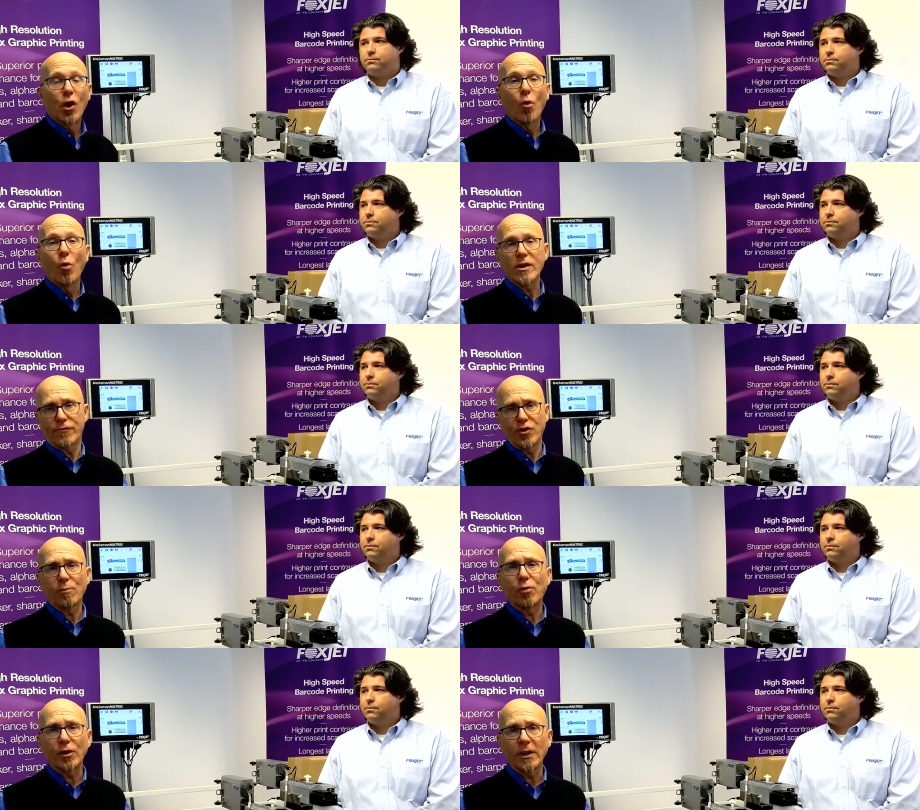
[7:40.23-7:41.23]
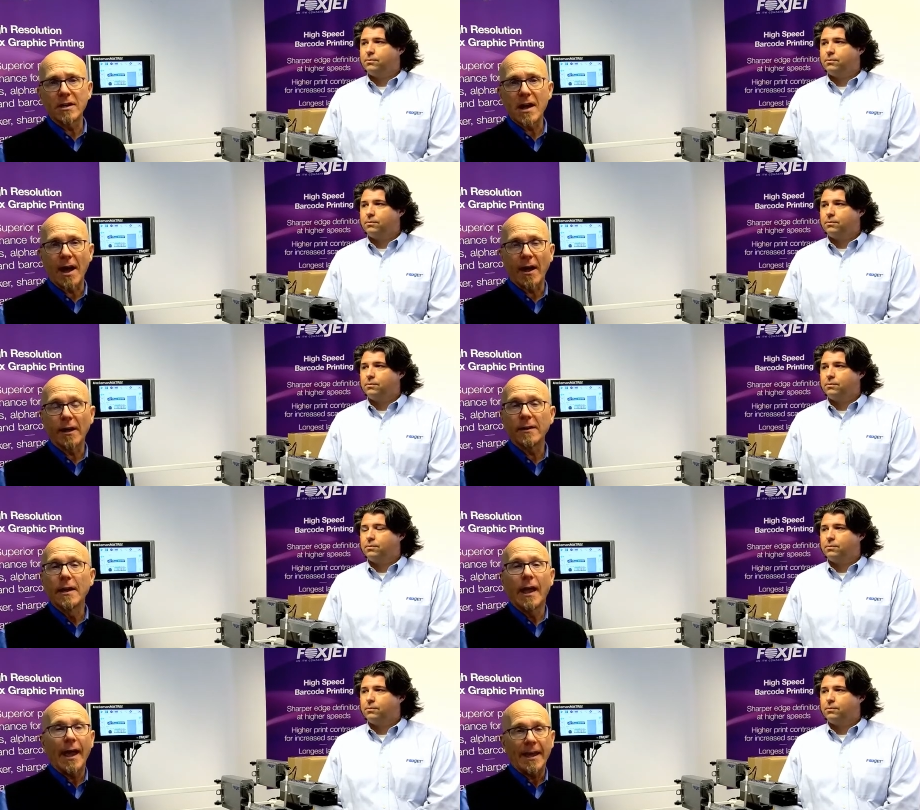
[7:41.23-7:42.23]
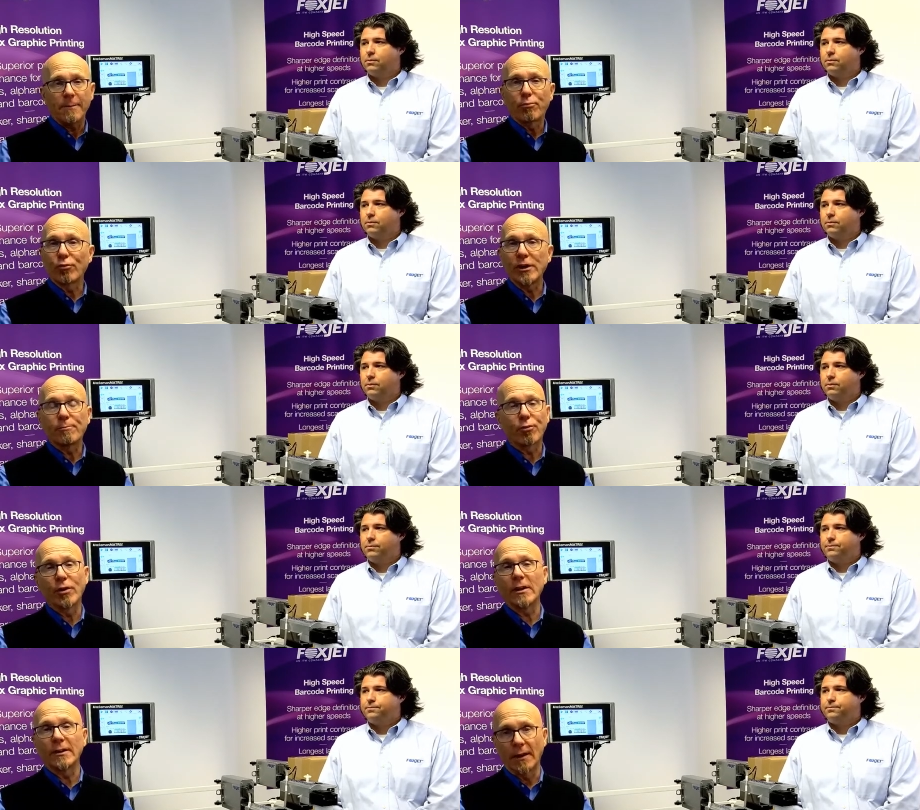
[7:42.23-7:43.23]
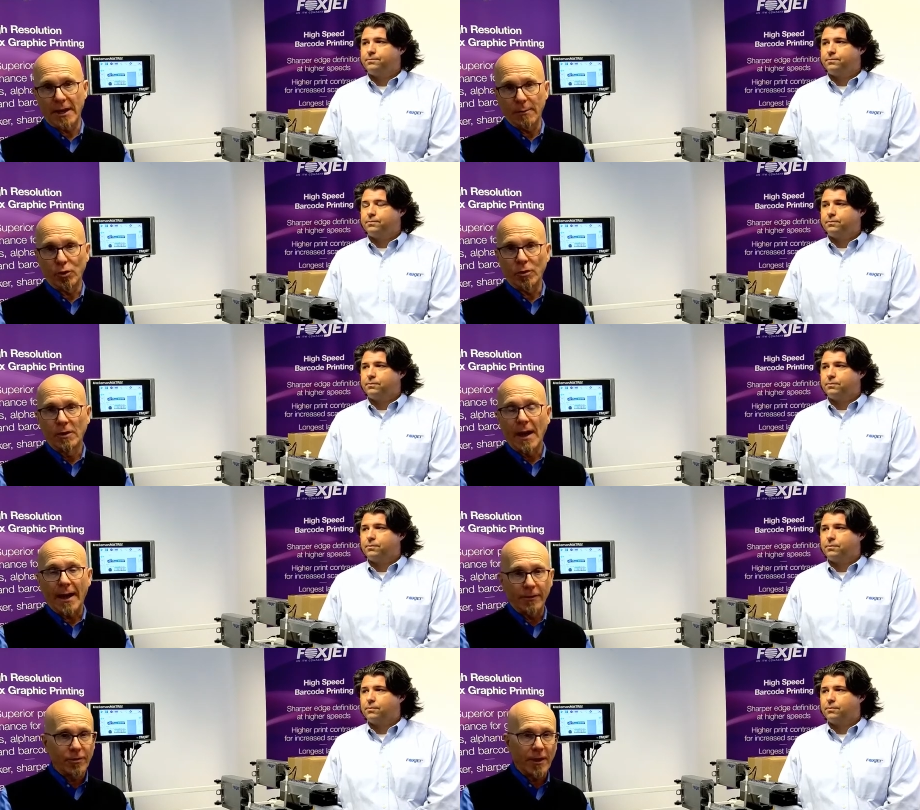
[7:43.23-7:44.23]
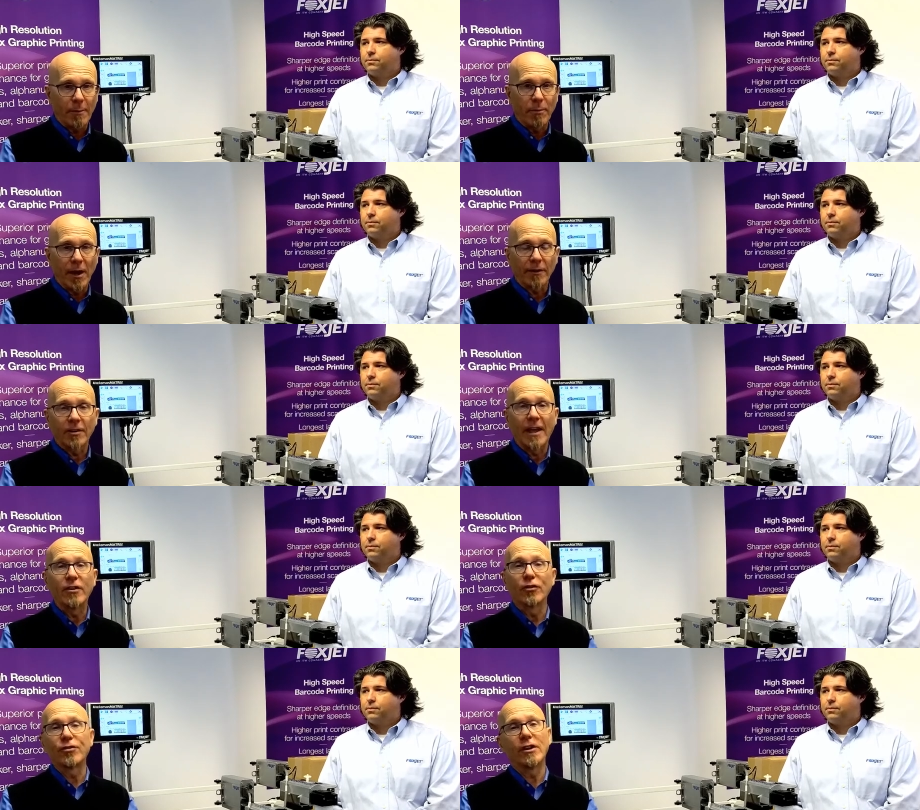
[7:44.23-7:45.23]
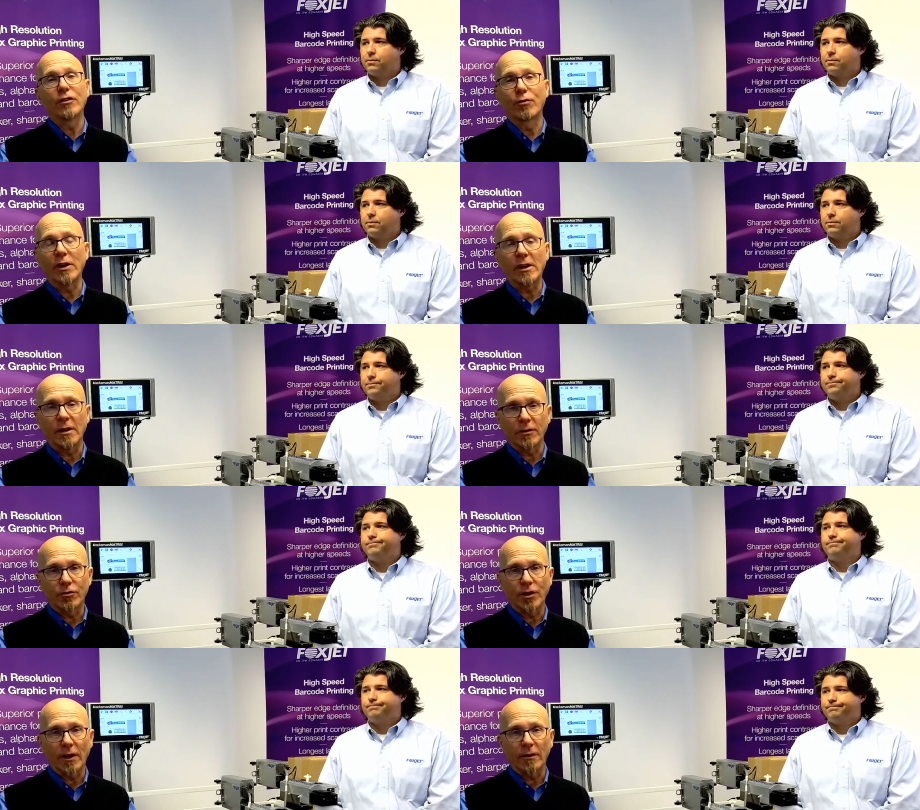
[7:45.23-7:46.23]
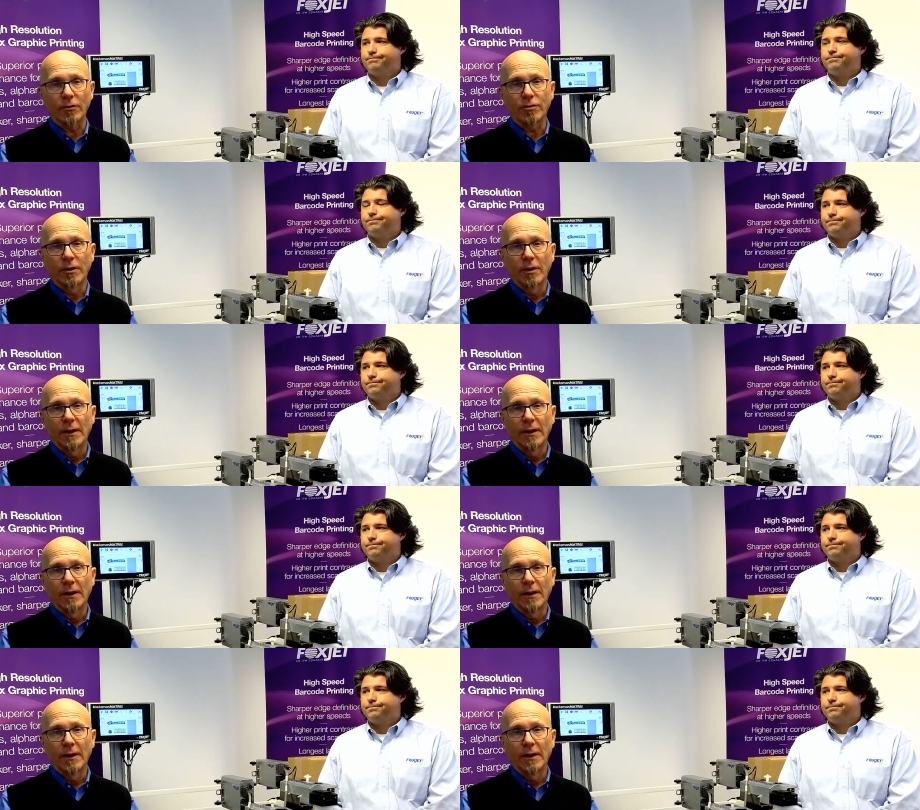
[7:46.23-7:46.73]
Speaker 1: What if you're putting on a pre-printed label onto that box, and there's an ingredient change?